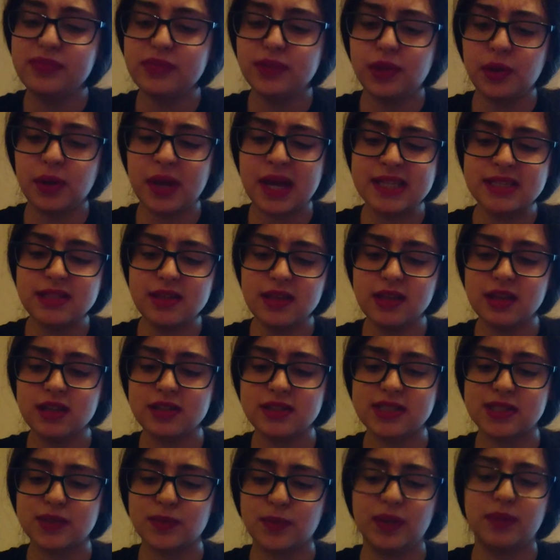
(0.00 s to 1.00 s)
It has like
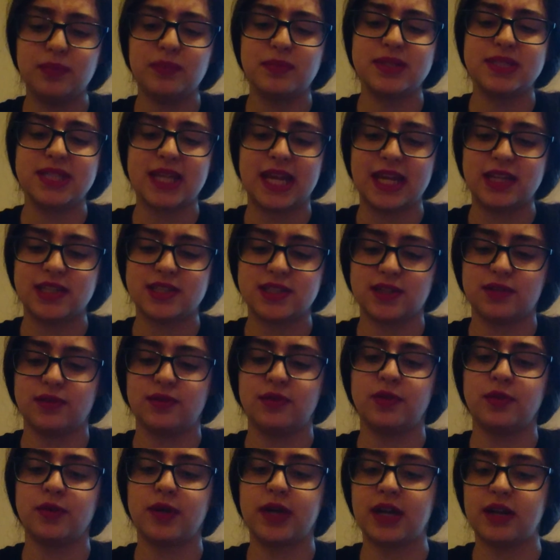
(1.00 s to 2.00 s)
a sweet
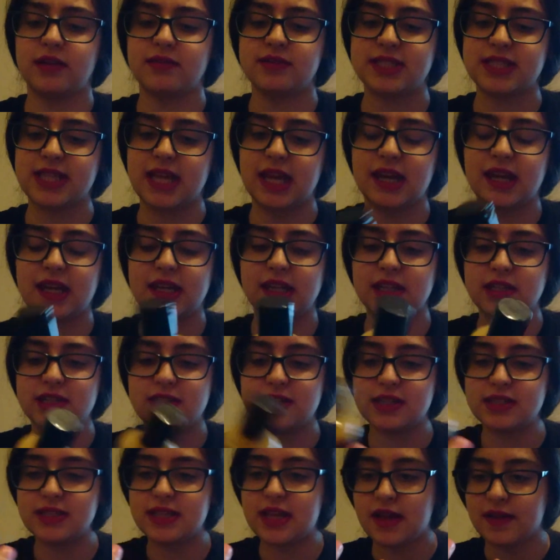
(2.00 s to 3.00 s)
potato kind of scent and it
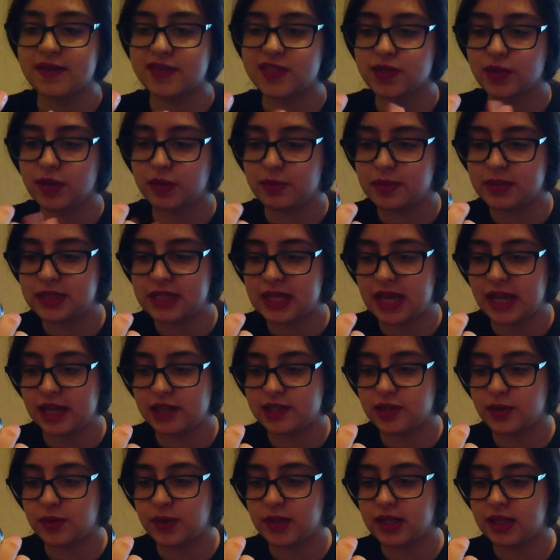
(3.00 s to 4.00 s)
does have sweet
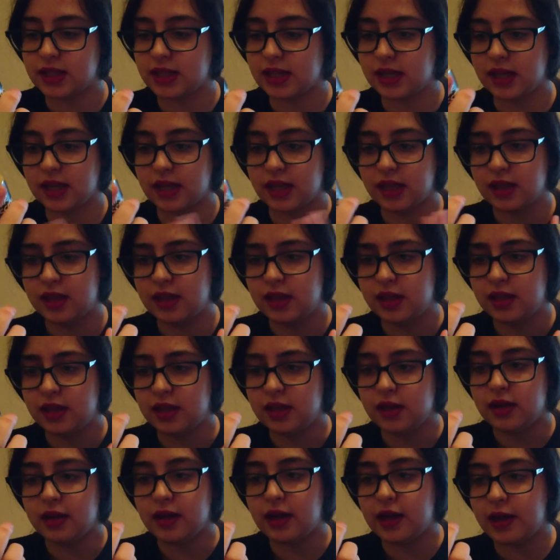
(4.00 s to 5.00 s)
potato in there.
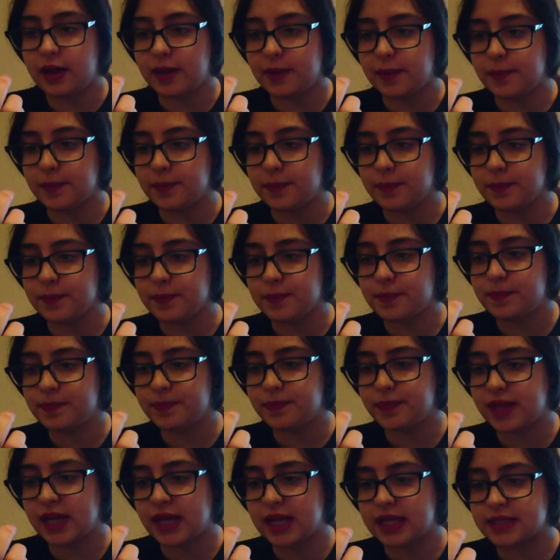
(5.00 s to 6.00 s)
Um,
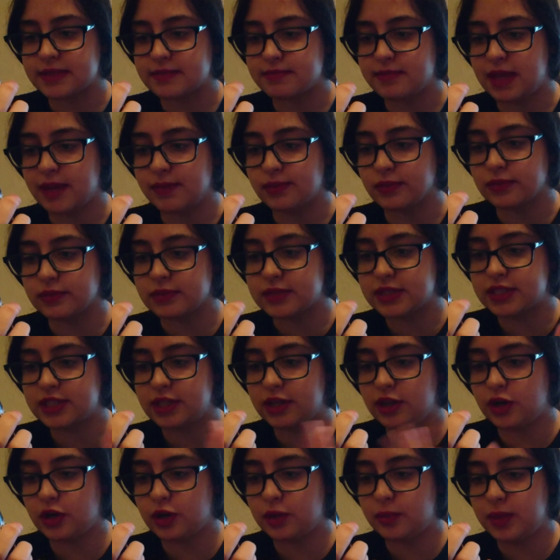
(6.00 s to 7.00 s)
it has maple
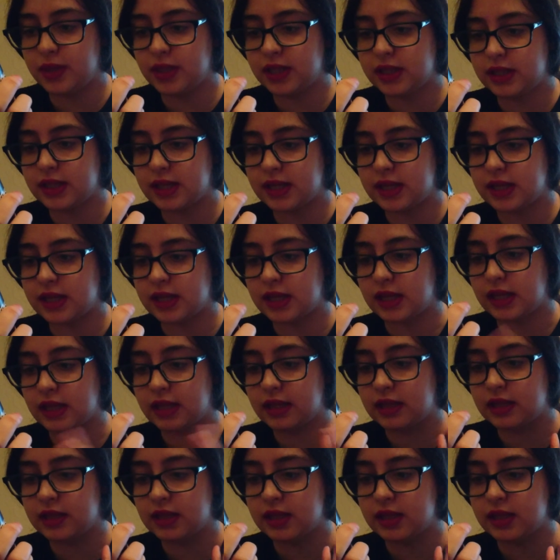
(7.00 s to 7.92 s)
syrup in there.